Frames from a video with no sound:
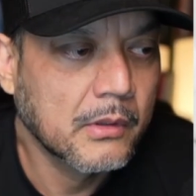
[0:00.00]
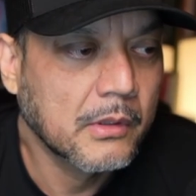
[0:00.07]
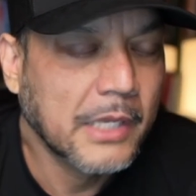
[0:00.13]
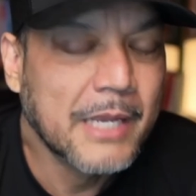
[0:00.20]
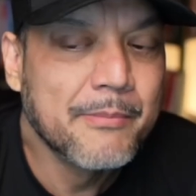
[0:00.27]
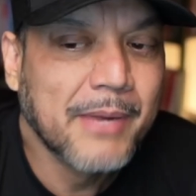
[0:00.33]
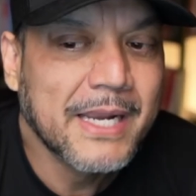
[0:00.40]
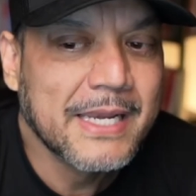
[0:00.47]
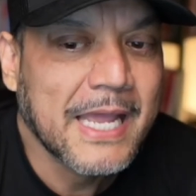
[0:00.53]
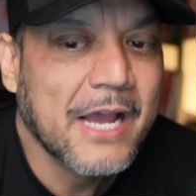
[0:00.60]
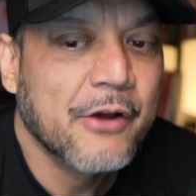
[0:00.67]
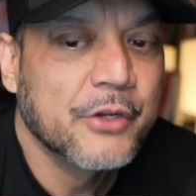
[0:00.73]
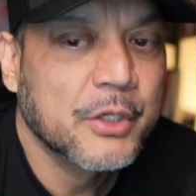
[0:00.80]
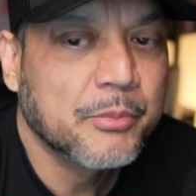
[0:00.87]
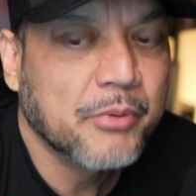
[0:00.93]
And by now
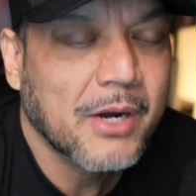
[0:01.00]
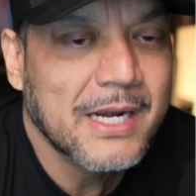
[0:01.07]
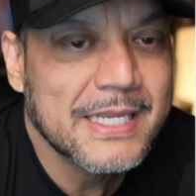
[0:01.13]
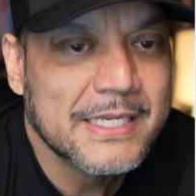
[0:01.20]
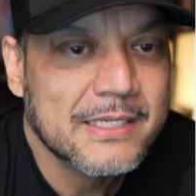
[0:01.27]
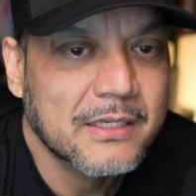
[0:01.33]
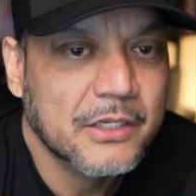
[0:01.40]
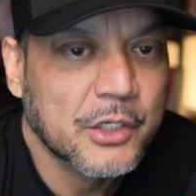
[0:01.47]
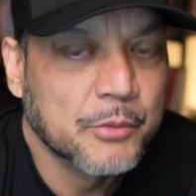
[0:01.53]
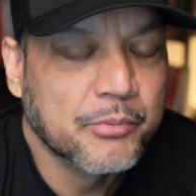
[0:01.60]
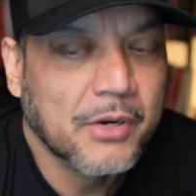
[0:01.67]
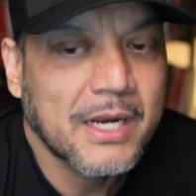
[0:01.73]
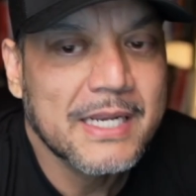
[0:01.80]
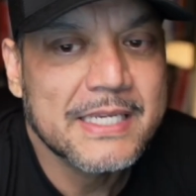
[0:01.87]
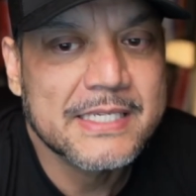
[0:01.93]
you're
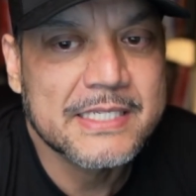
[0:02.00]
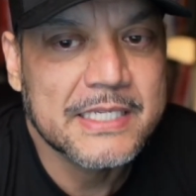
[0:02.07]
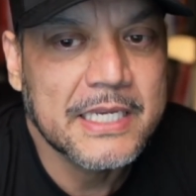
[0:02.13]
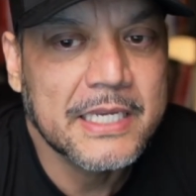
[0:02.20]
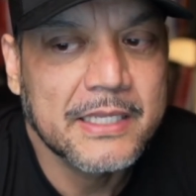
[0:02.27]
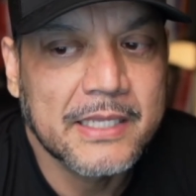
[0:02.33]
probably seeing